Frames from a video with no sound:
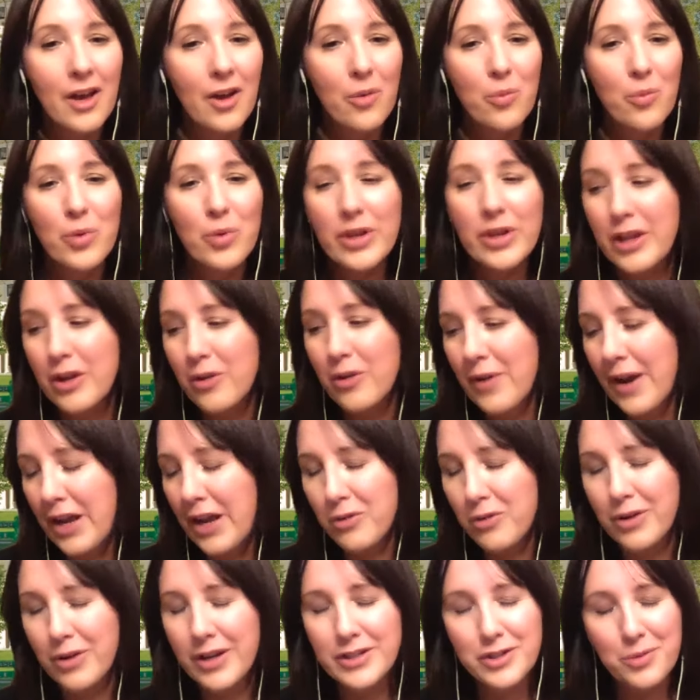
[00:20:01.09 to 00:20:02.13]
Really great.
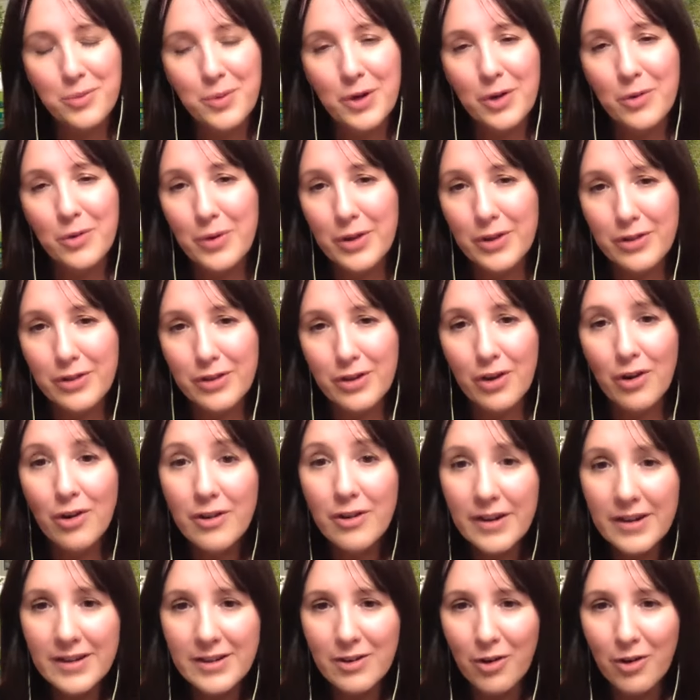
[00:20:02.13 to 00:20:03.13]
You'll get to work with current